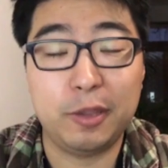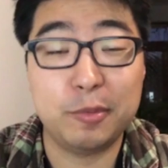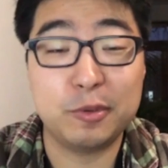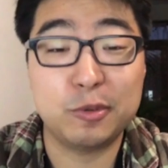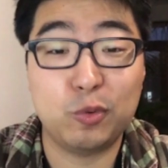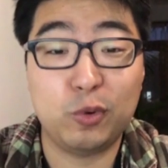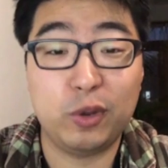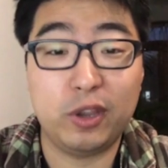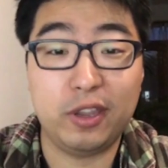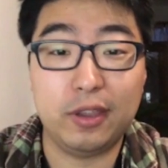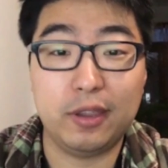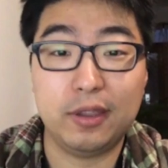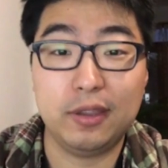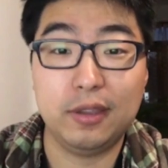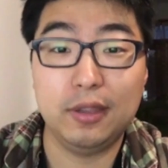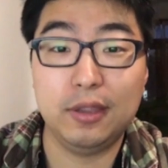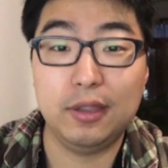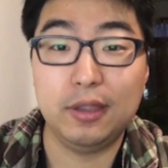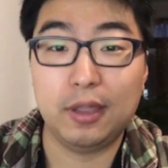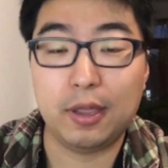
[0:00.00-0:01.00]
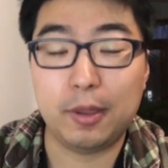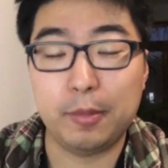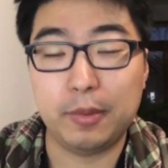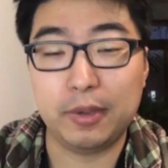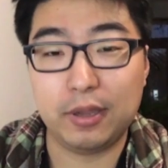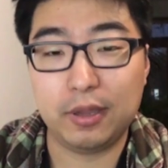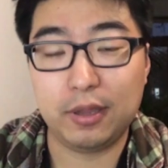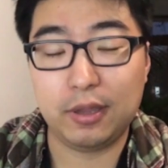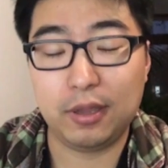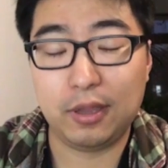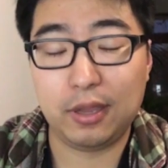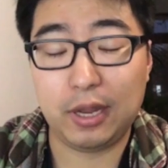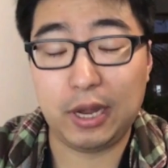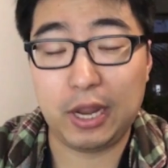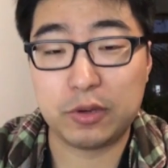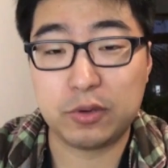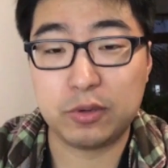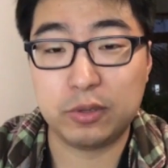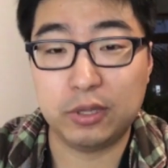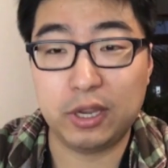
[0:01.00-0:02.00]
name is Wei. I'm an
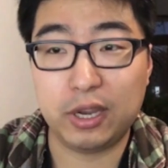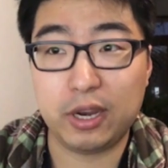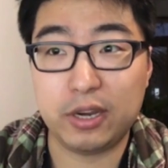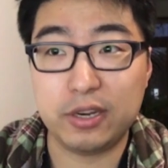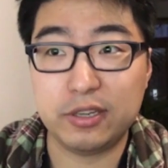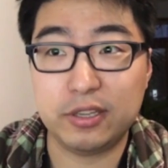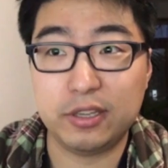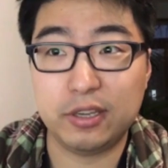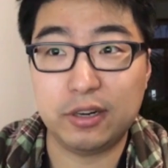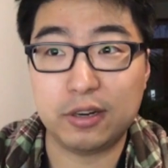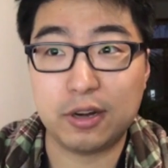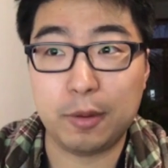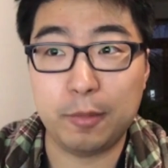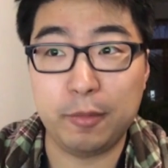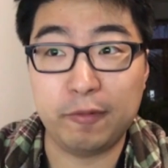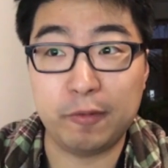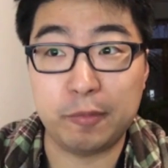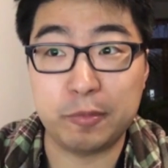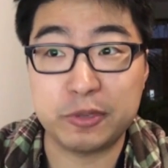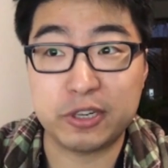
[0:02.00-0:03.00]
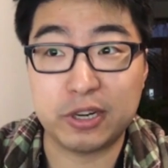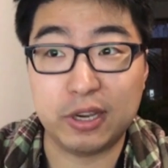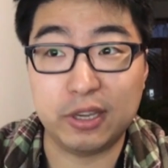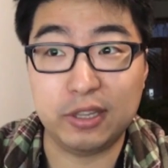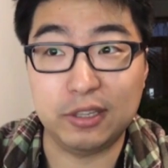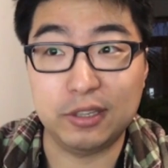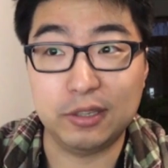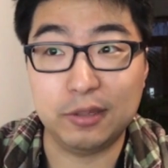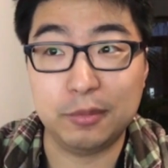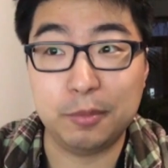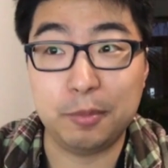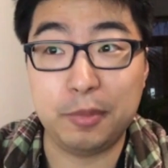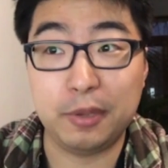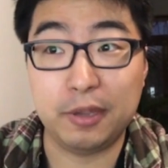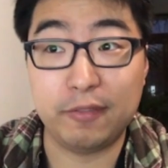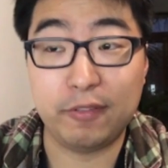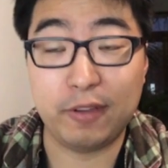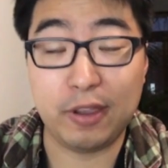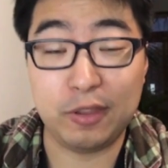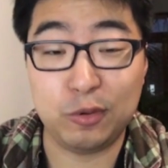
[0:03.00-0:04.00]
electronic engineer coming from China.
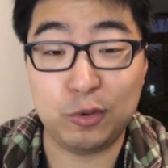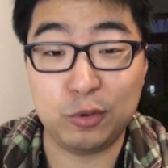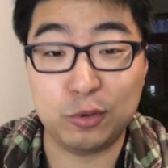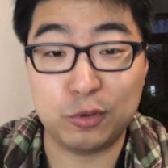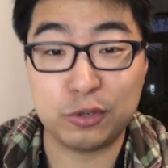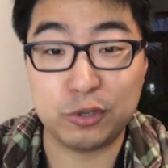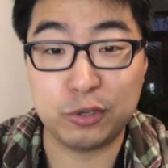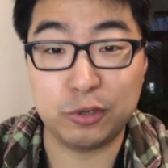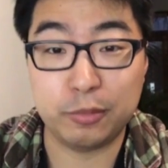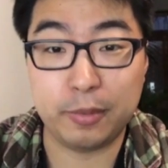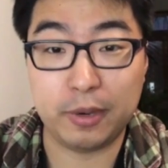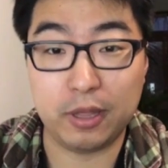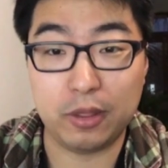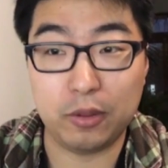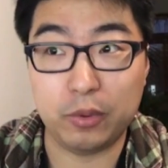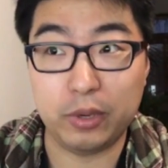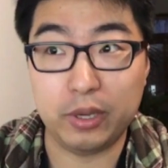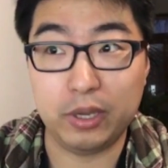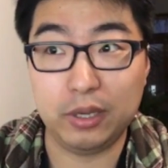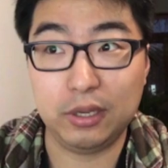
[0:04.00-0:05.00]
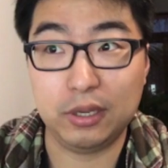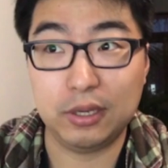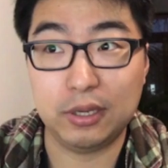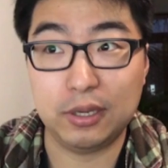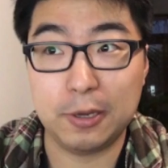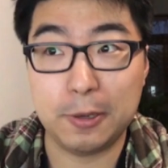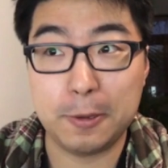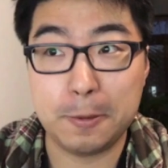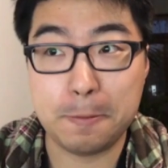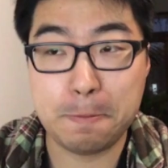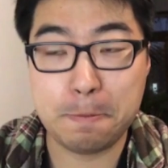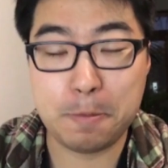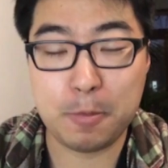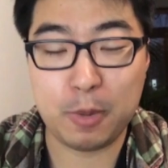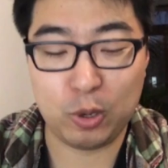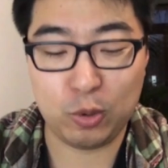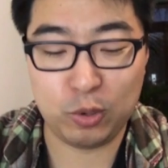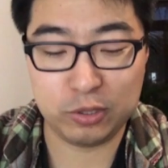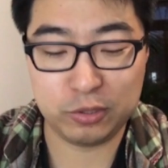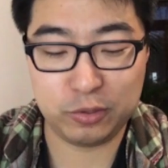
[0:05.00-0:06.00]
Big fan to your show, by the way. Um,
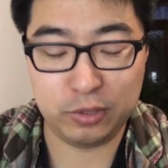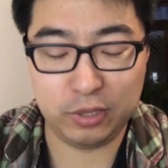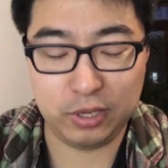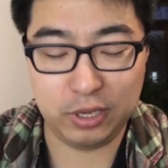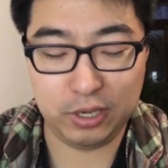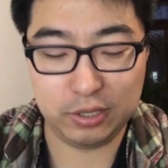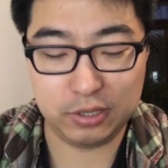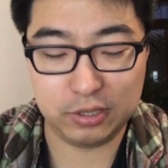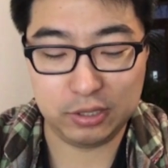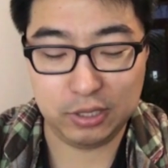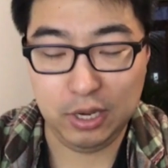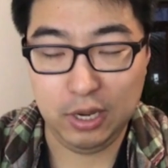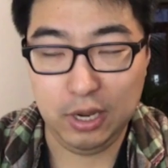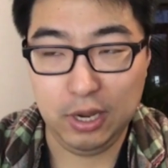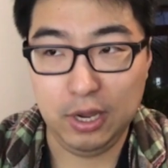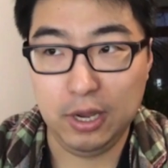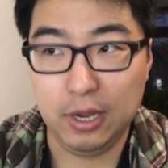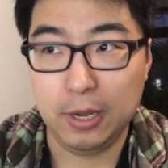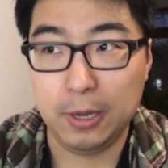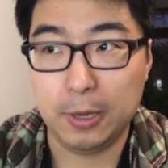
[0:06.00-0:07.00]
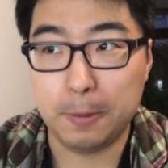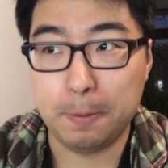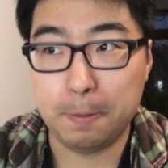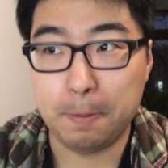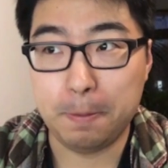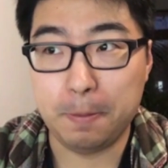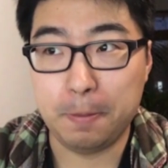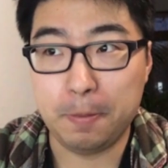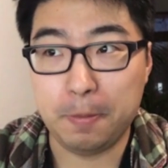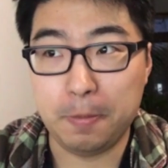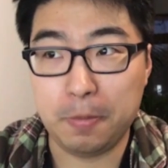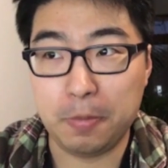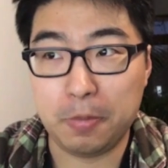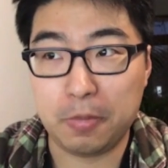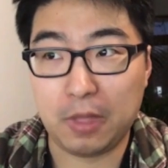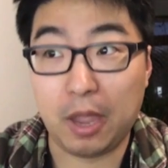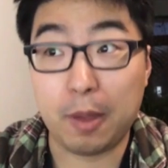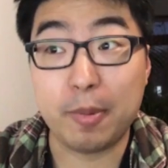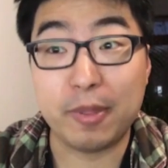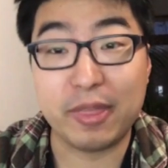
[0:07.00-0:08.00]
my question is, um,
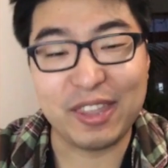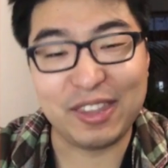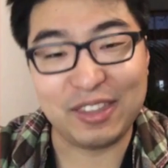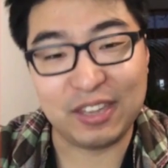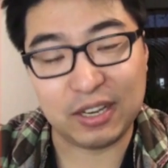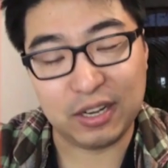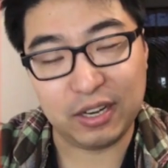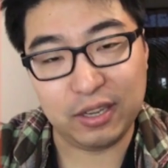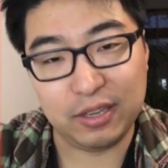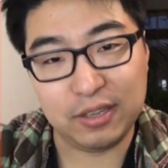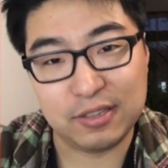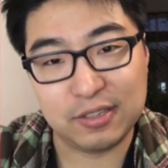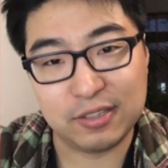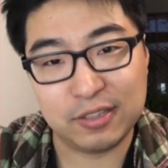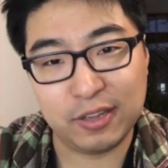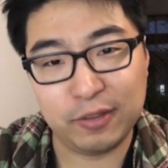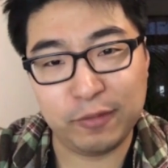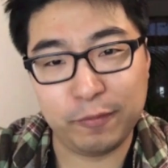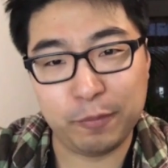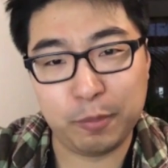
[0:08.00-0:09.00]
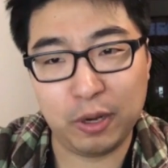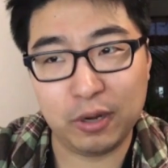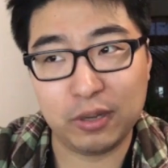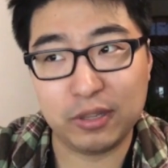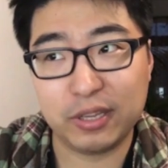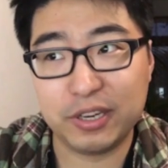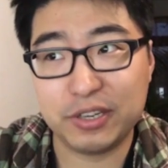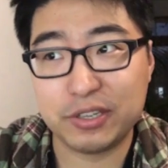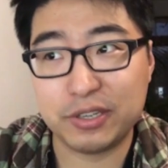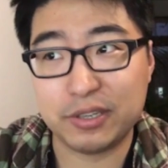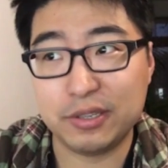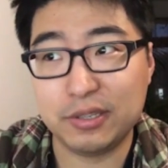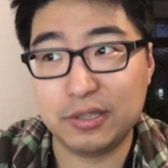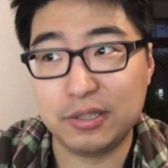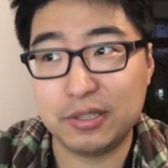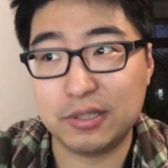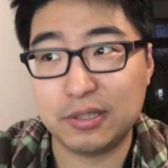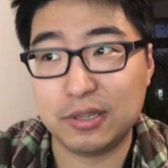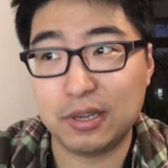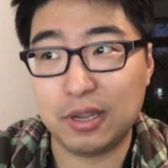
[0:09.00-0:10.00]
hypothetically, instead of
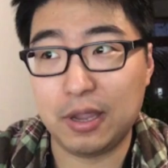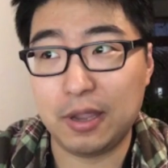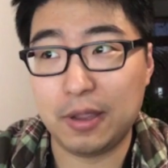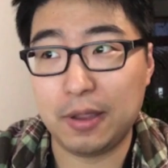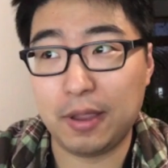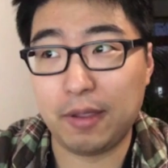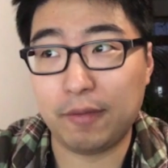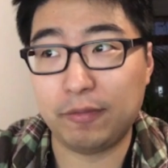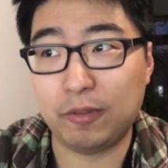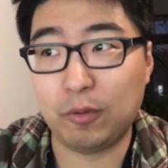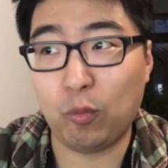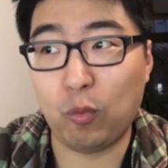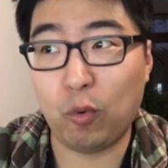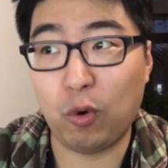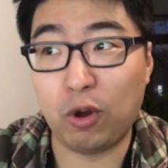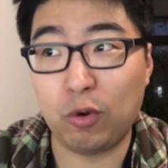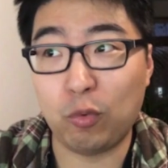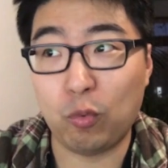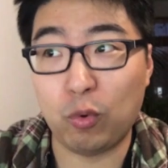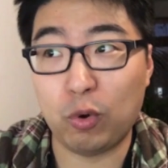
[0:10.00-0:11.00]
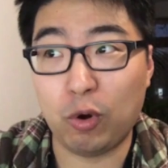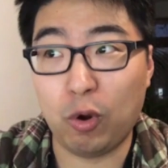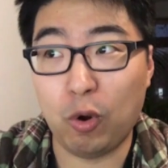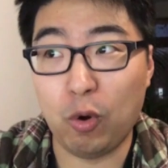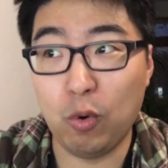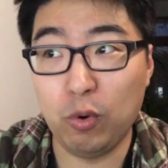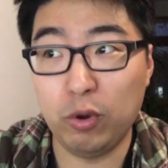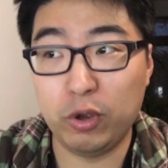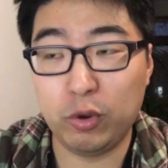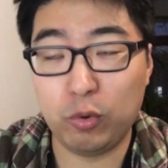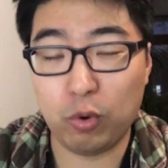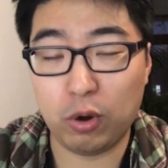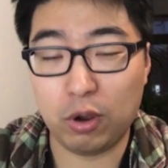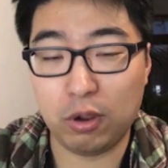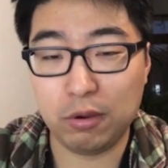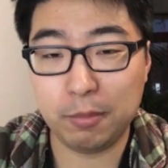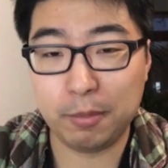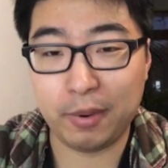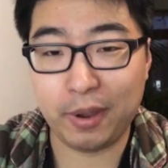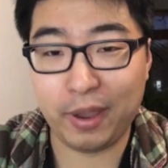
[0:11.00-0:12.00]
politicians, uh, if the world were only
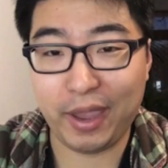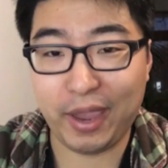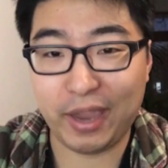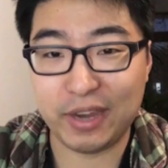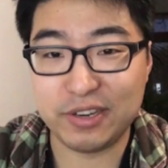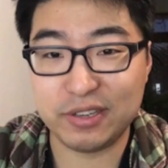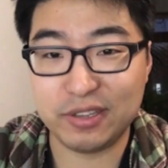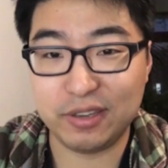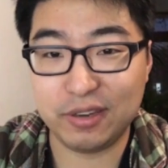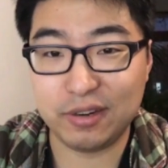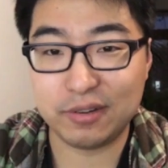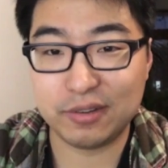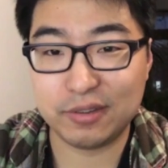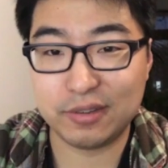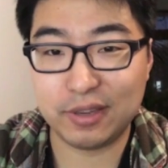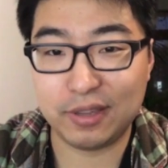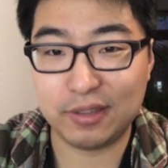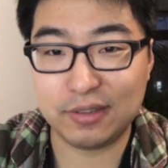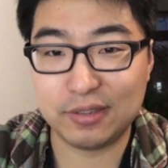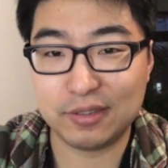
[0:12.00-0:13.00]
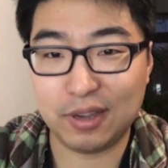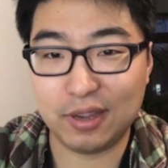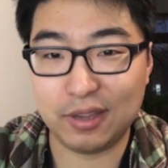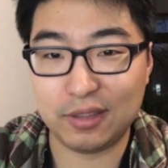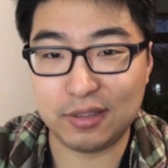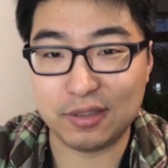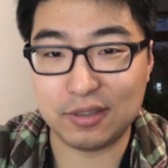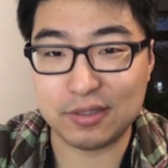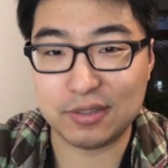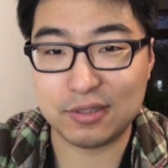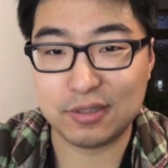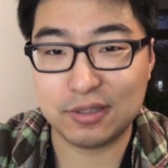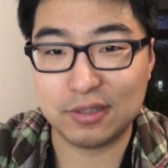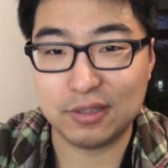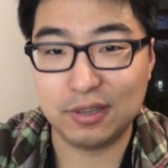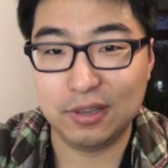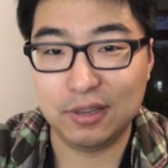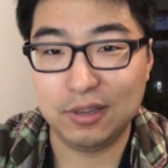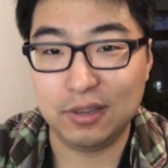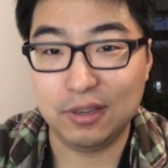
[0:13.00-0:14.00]
run by engineers and scientists,
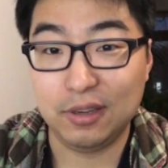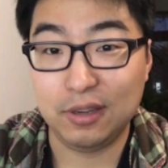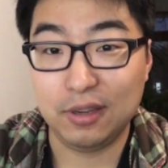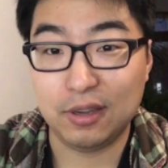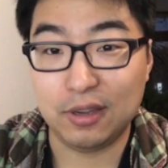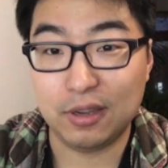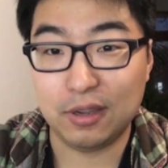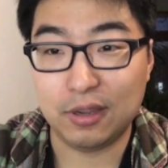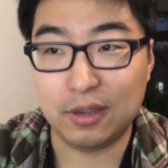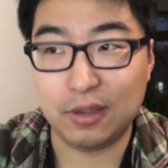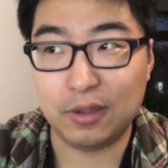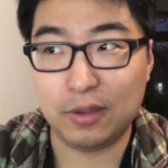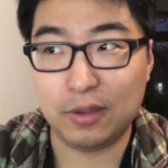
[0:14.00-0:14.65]
uh,